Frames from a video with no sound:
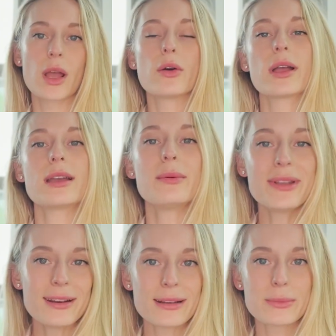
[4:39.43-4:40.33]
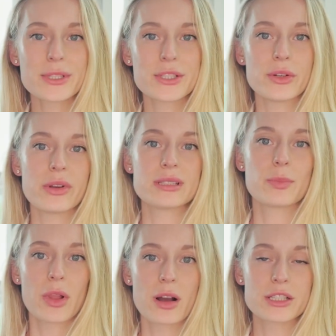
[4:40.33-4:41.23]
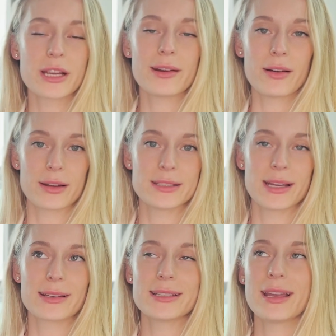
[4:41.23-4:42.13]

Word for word: Okay, coming in at number two is Blockchain Architect.